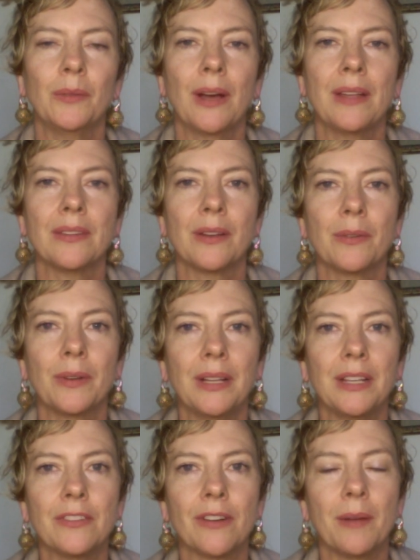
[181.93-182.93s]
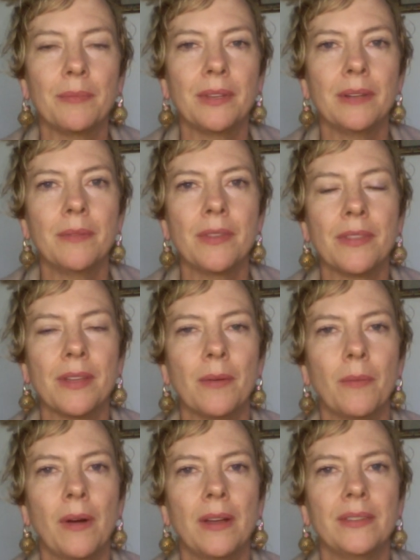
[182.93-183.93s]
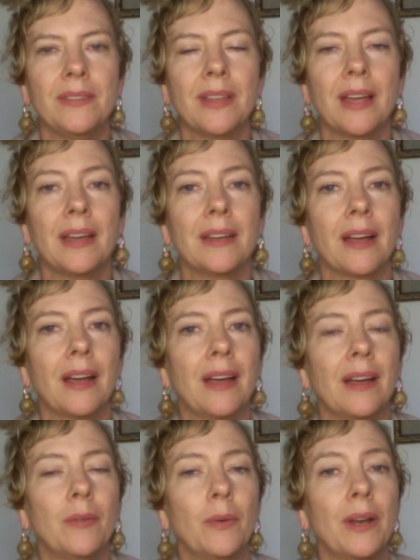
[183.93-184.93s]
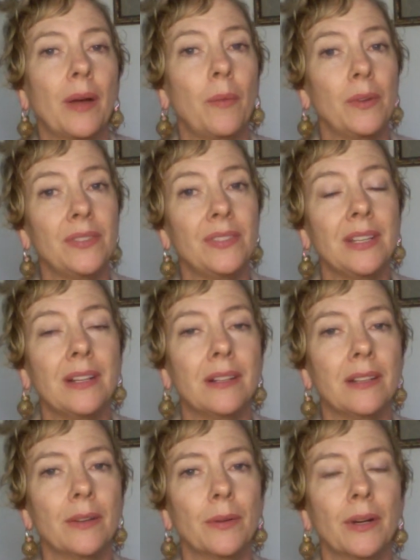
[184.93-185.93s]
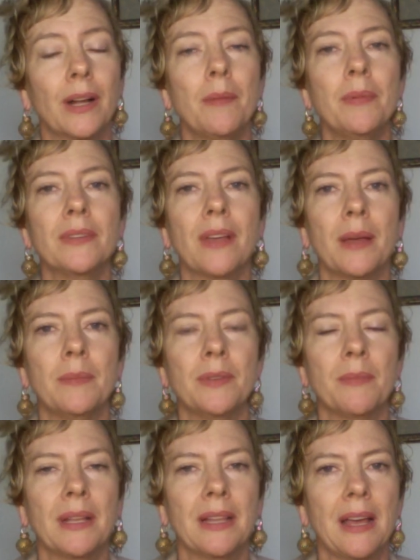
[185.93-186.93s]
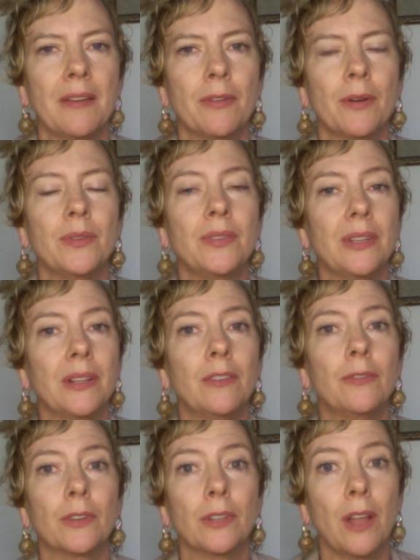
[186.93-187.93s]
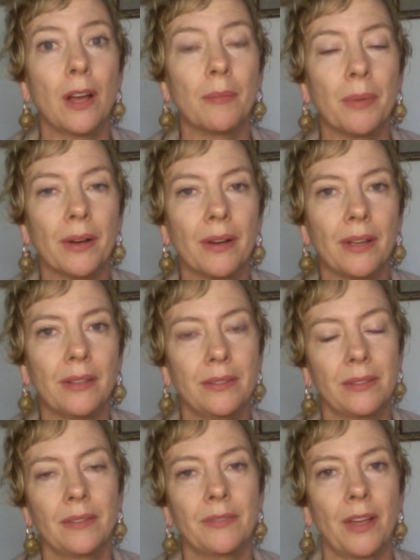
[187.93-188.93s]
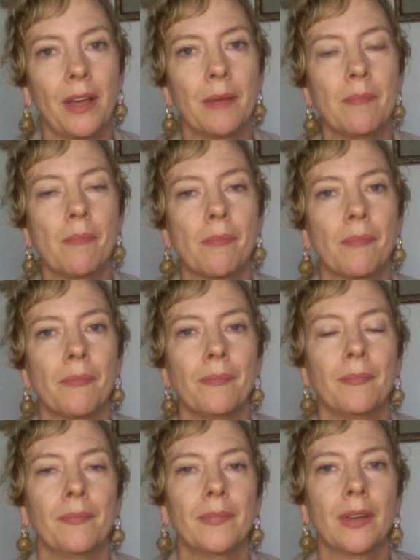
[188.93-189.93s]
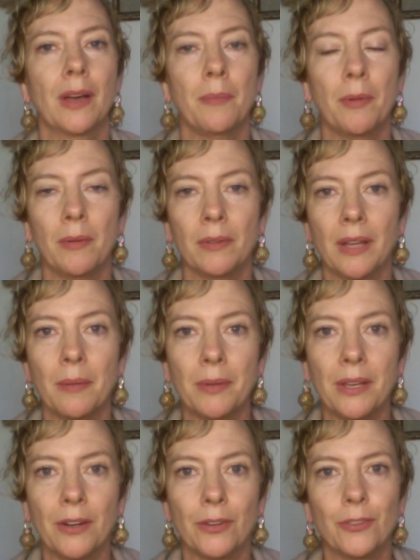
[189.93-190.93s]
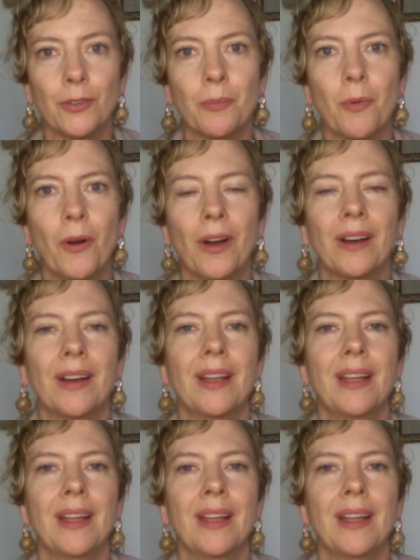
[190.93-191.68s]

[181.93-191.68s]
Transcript: as I really dropped in with it was that uh, when I was single, there were a couple times in my life where I was single for a long period of time, a couple couple years or more,